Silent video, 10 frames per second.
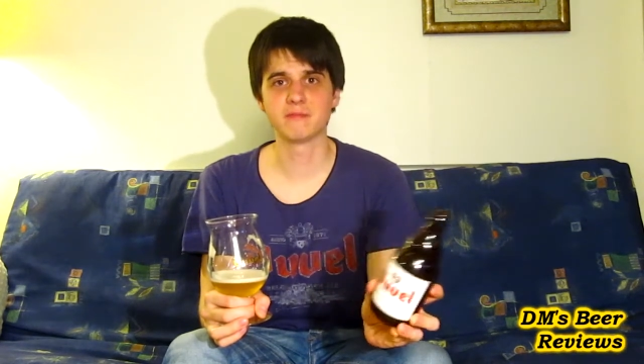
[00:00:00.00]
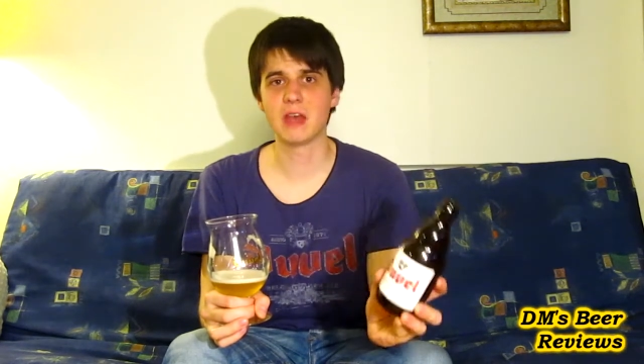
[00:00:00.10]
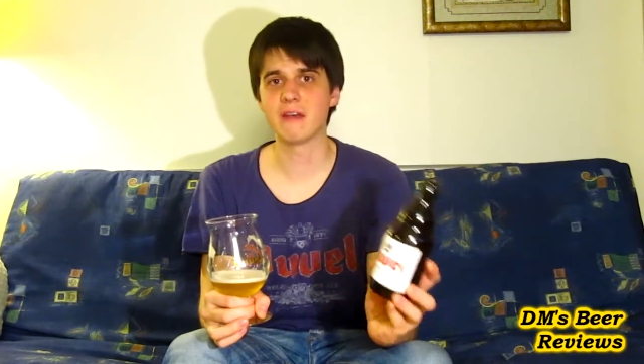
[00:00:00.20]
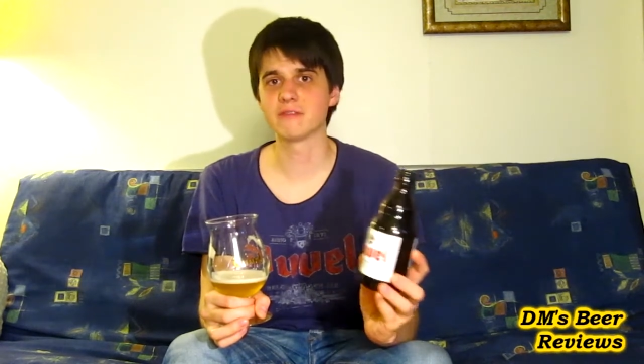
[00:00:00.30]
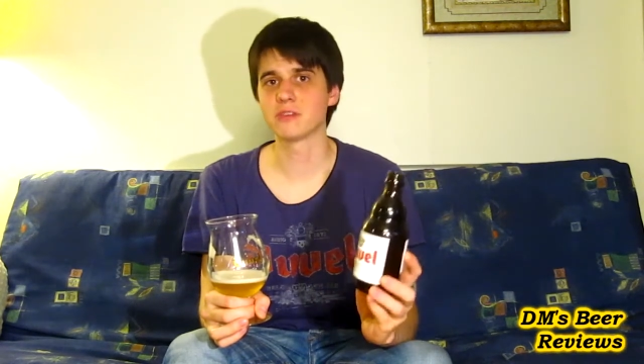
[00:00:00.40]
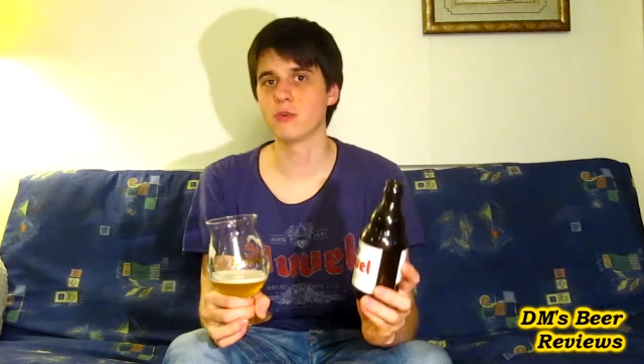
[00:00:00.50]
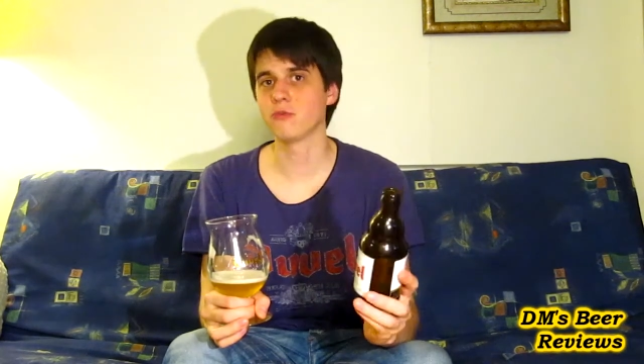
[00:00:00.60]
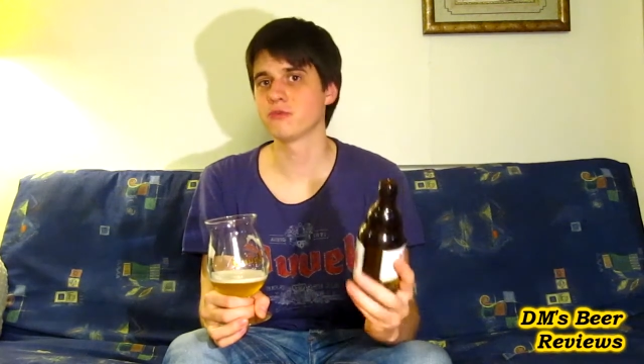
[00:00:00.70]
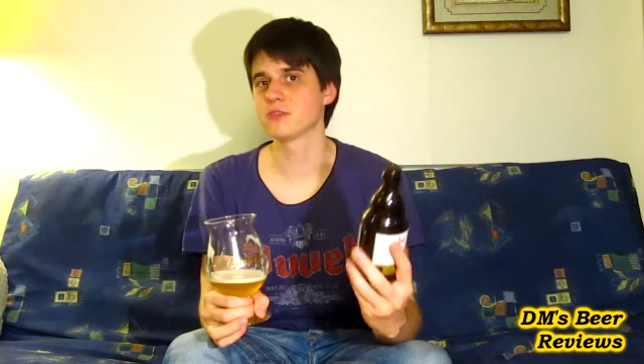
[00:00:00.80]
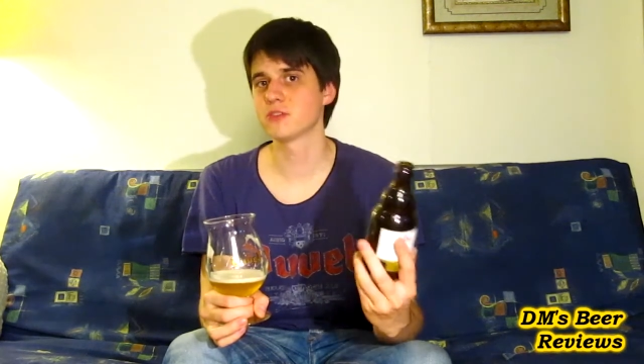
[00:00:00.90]
have sort
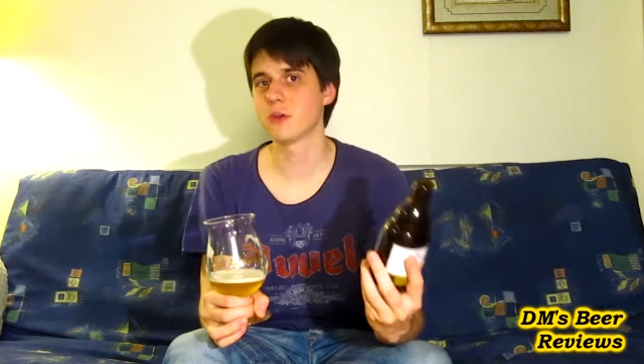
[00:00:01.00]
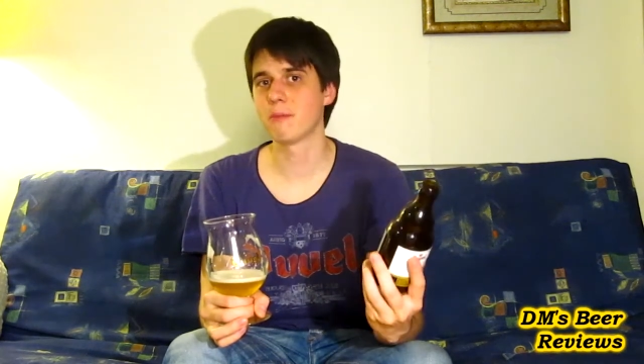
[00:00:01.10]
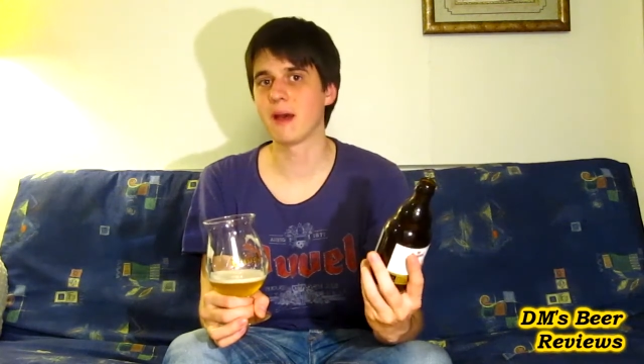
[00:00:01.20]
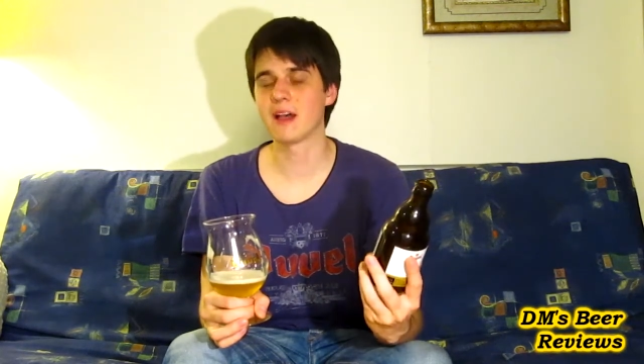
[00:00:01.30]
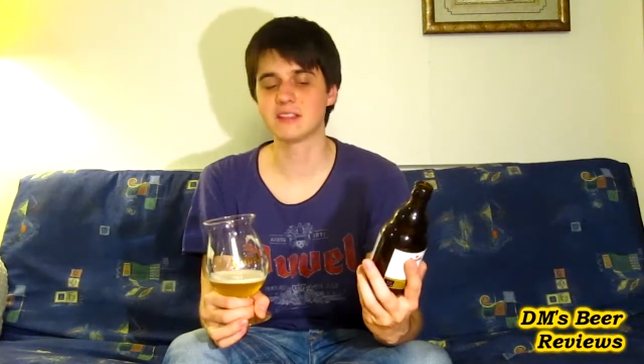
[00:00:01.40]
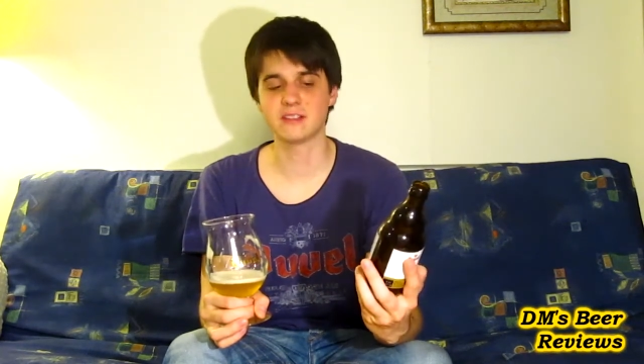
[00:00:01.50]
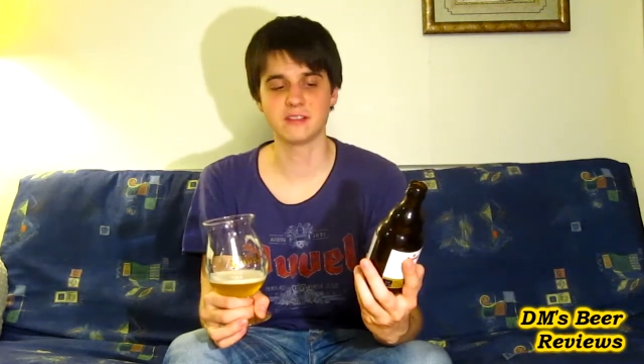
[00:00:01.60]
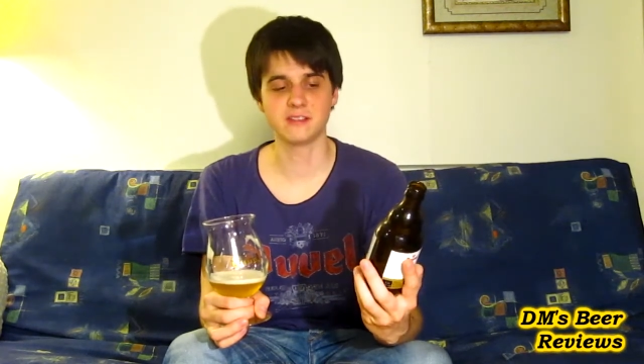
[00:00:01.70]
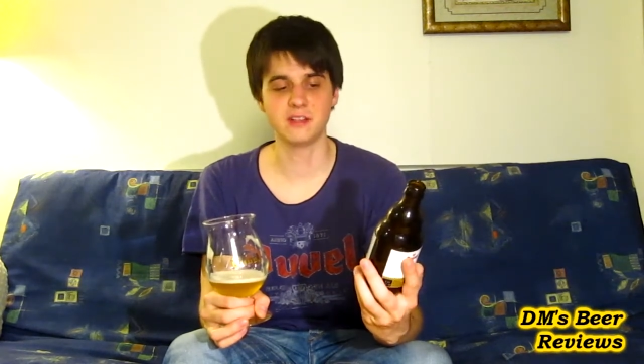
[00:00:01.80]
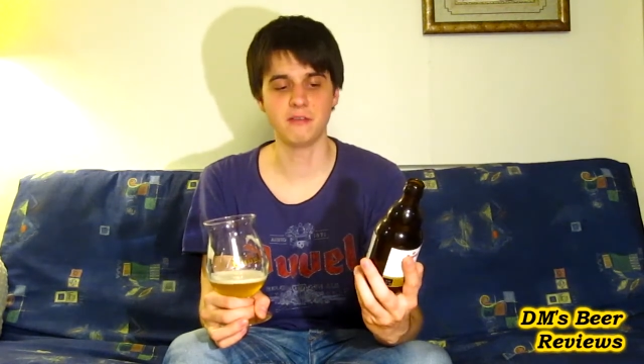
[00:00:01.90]
of surpassed
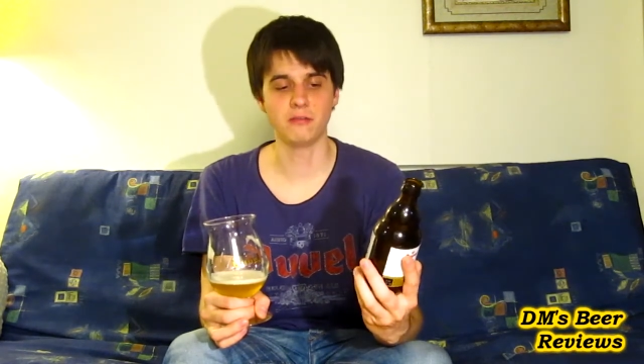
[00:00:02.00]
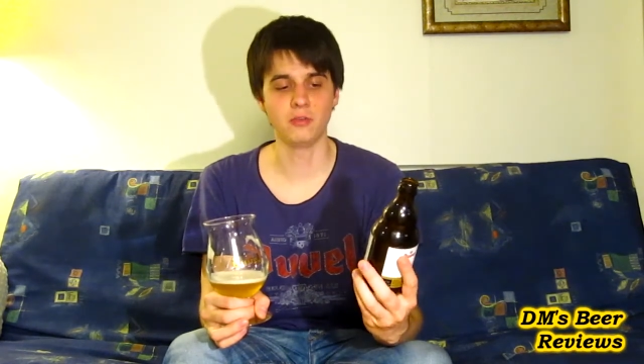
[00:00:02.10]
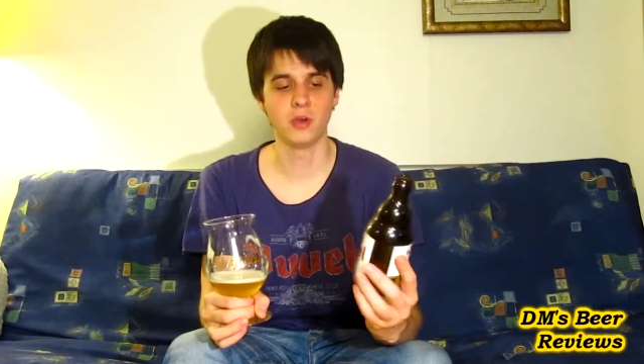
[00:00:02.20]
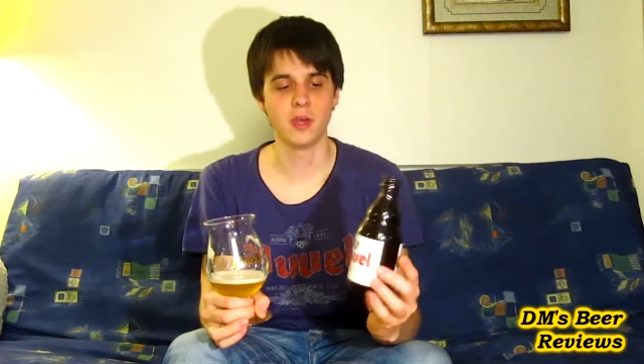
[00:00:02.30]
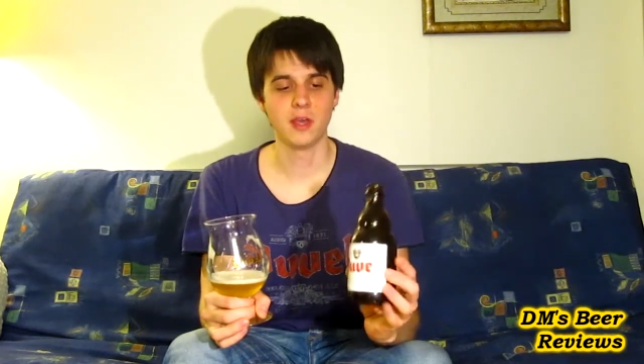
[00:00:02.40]
this level.